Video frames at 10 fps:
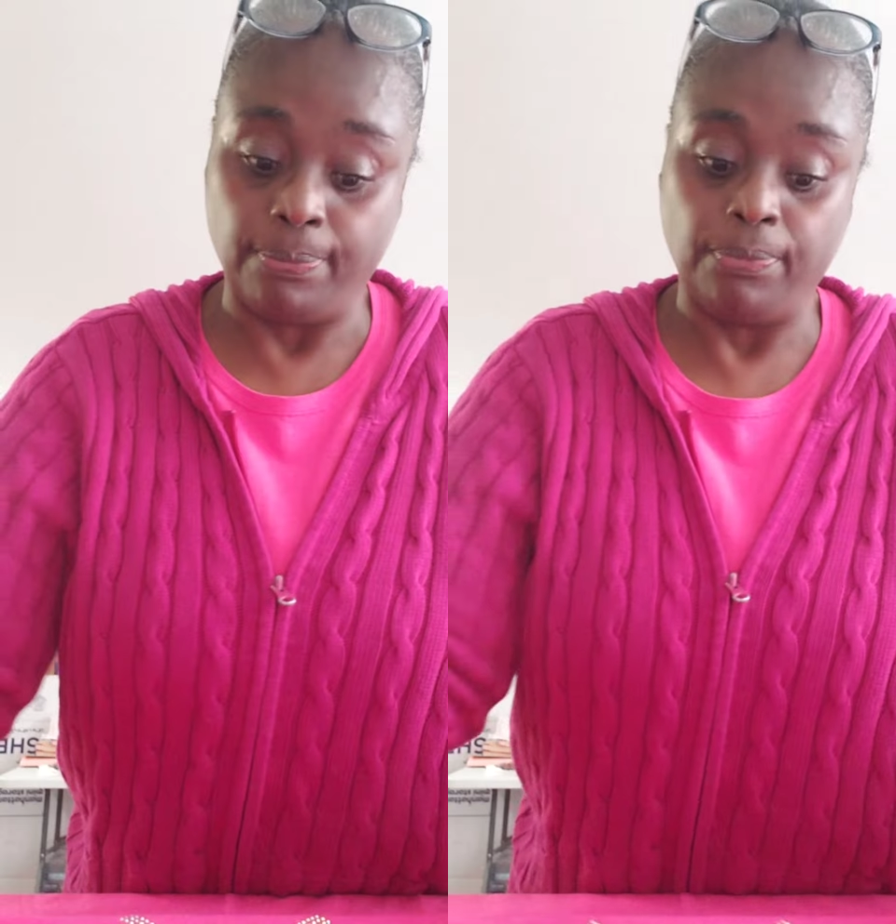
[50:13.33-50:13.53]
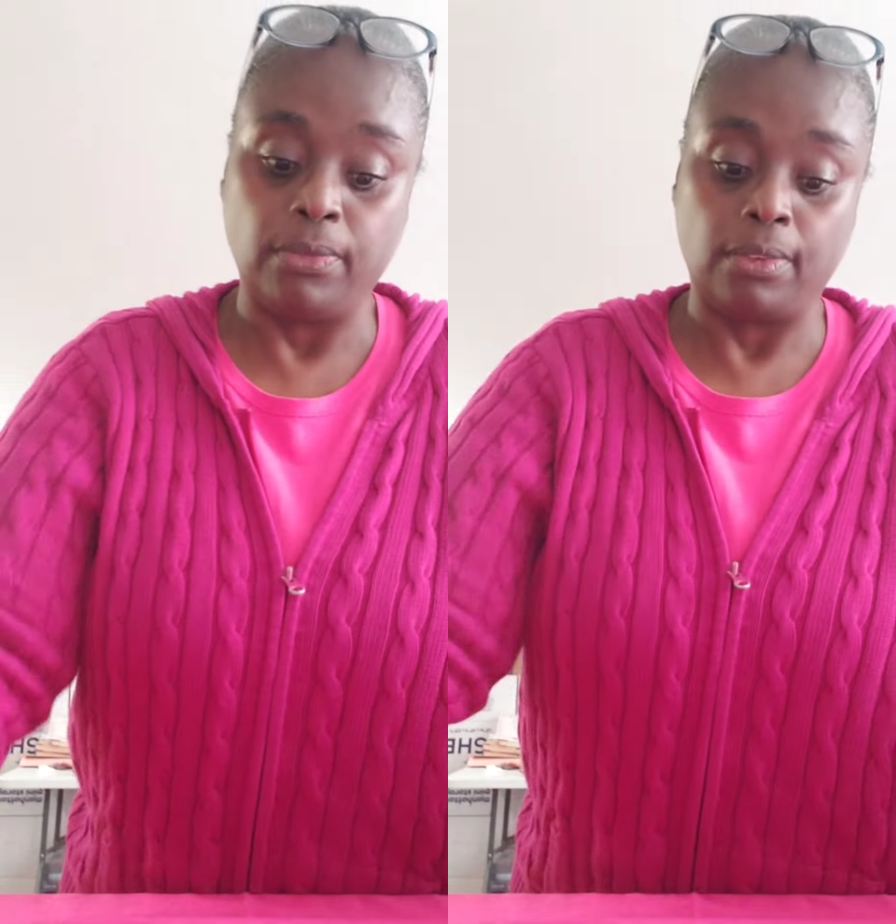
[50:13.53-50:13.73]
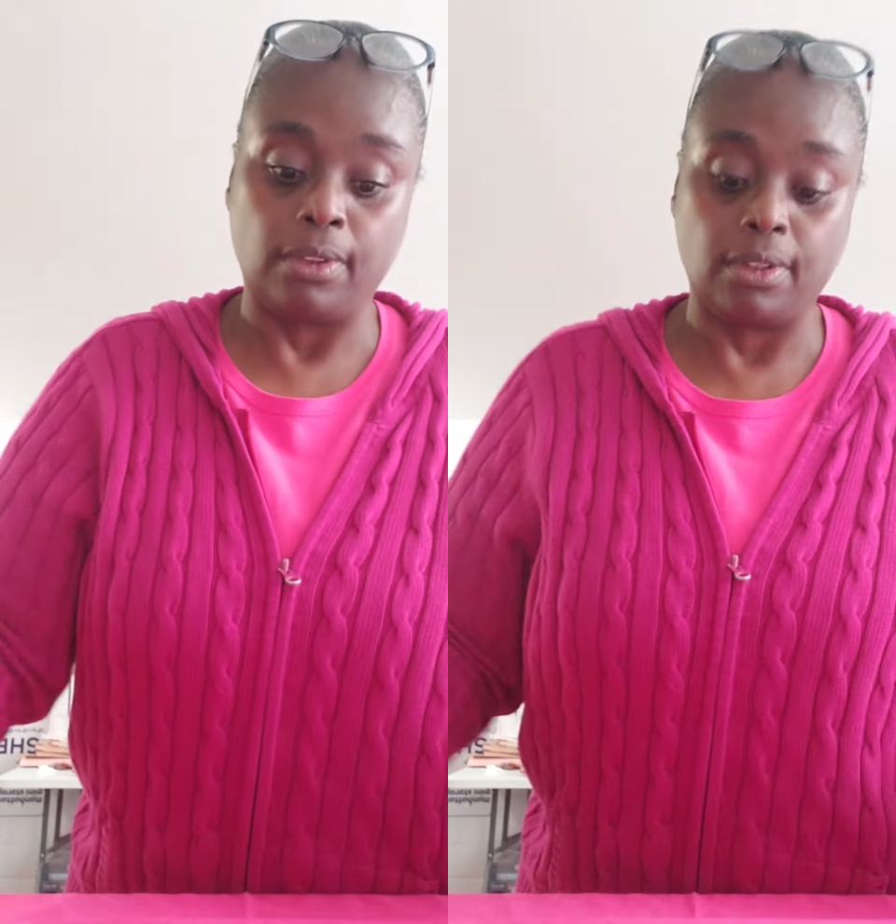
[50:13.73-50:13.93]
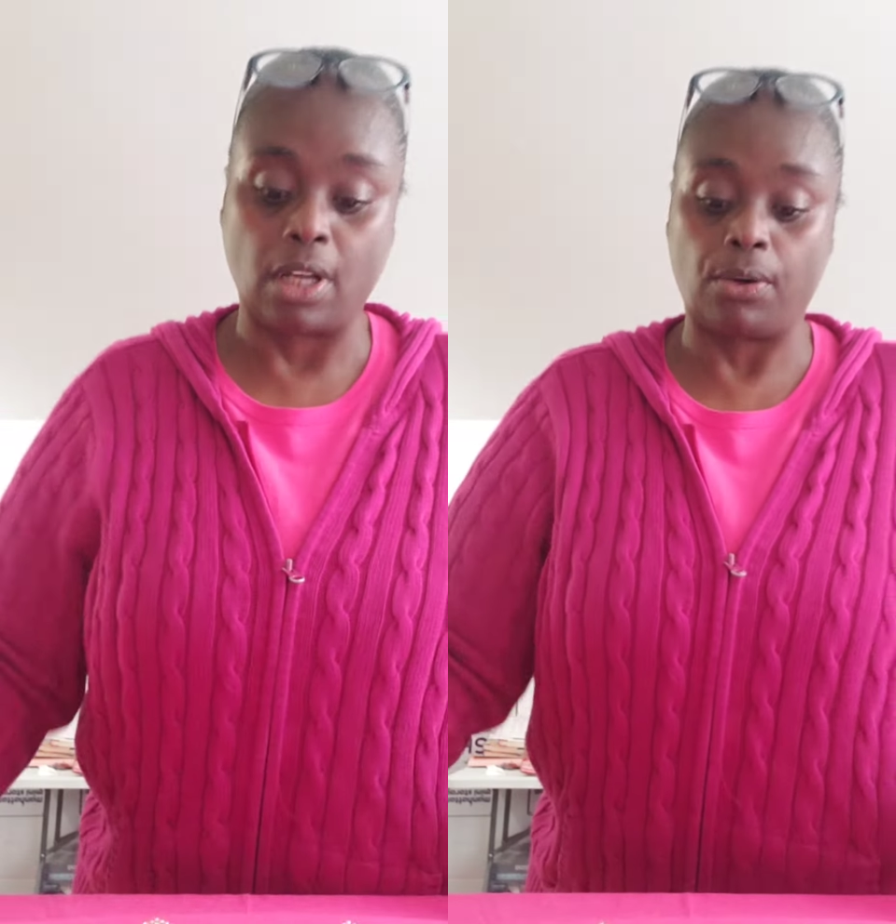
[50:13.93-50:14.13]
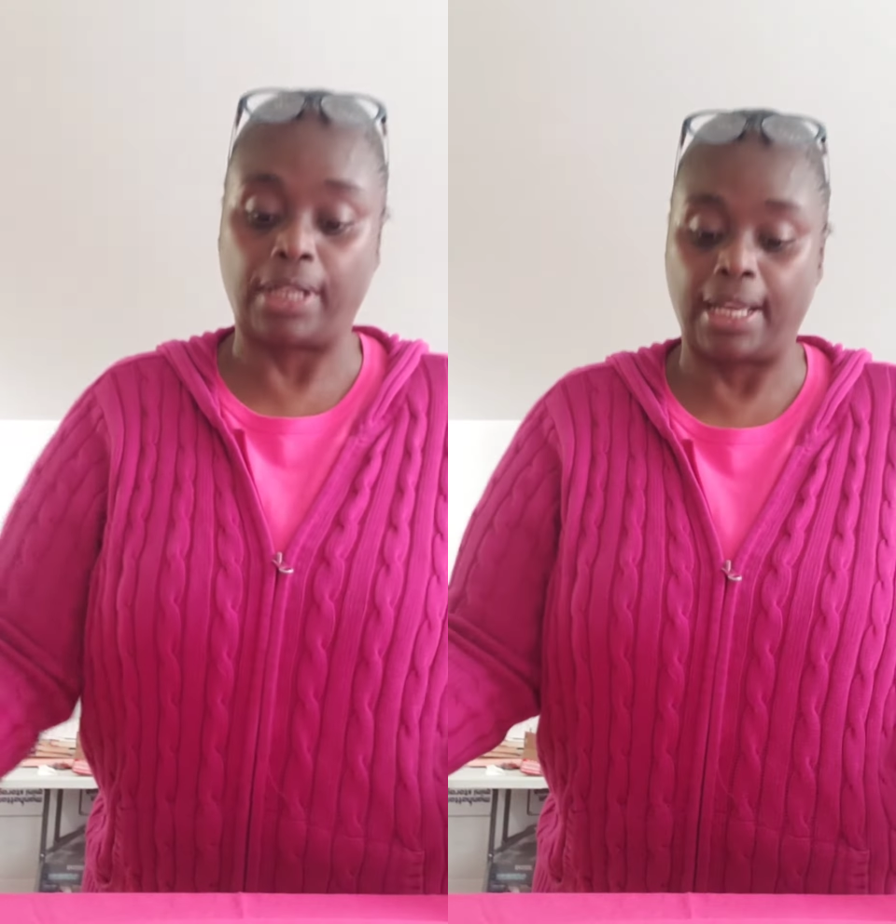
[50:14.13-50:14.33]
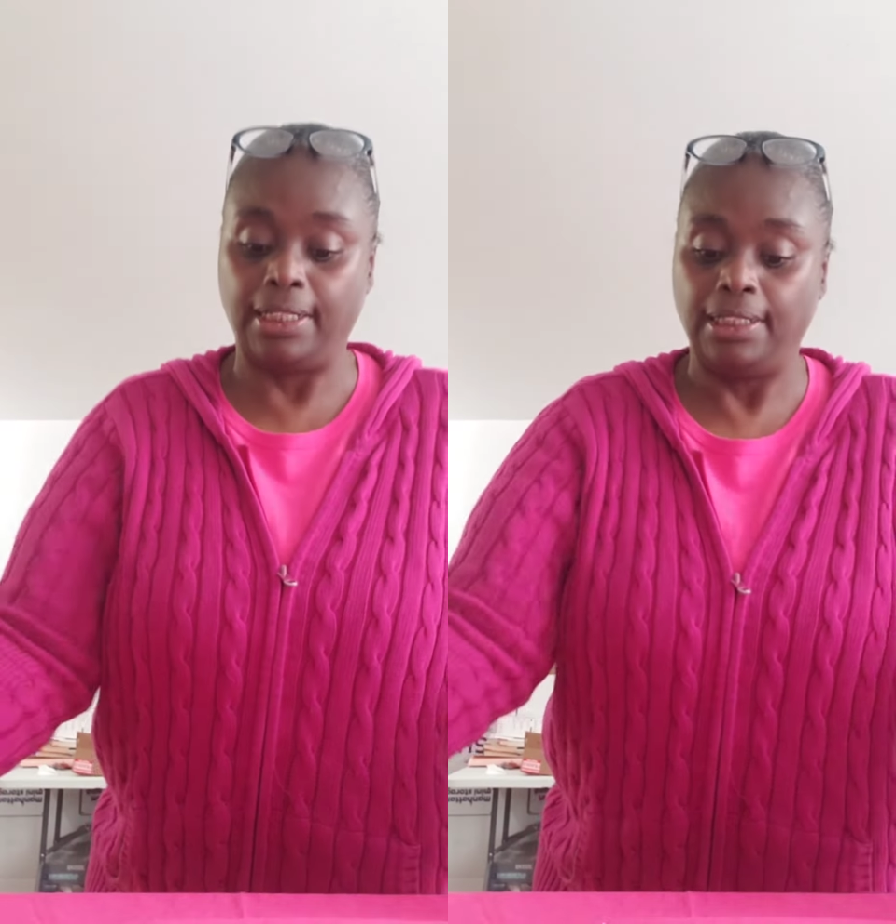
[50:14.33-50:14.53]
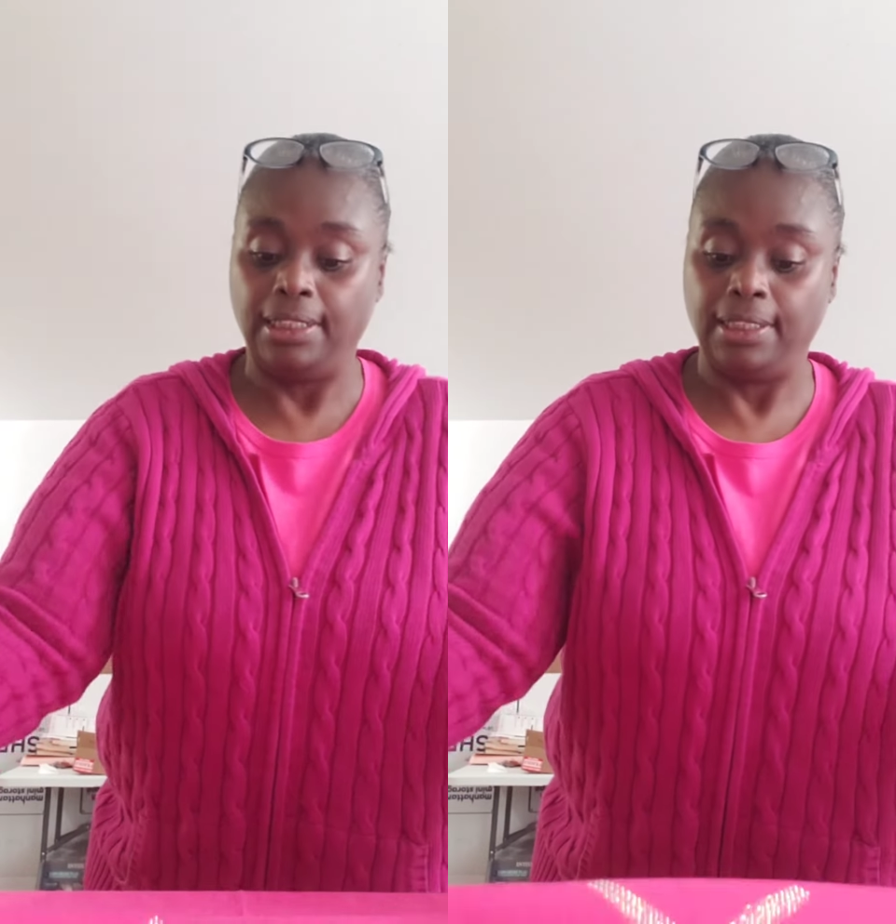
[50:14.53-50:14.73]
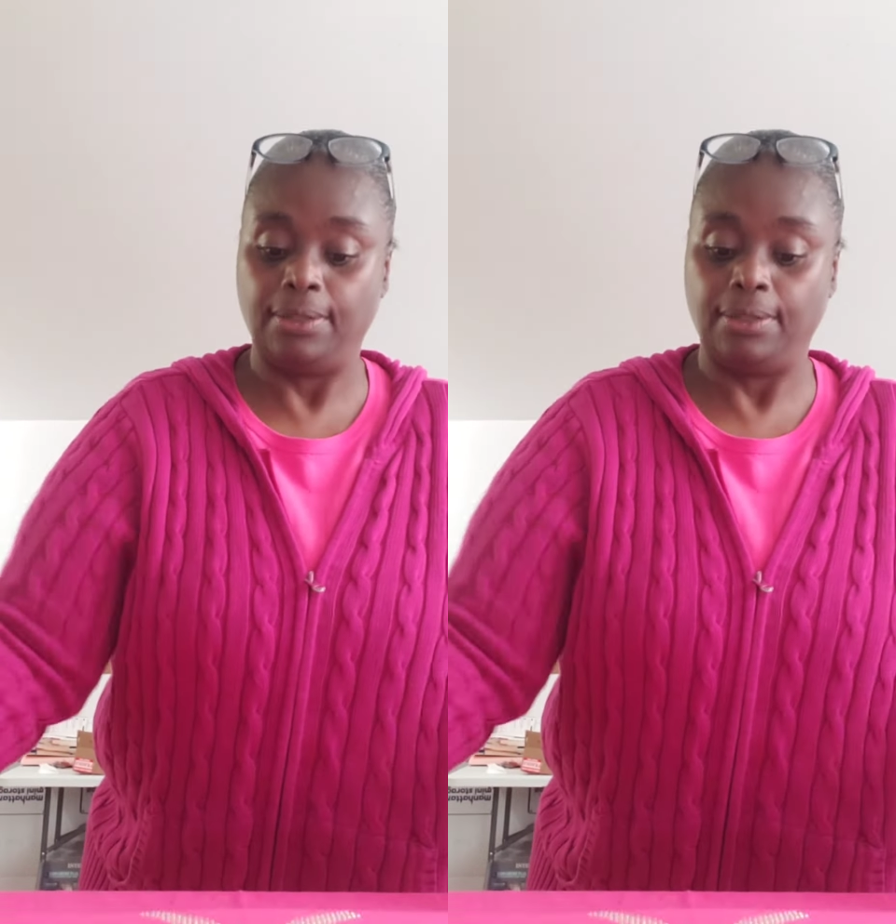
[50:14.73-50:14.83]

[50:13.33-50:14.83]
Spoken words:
Okay? We are not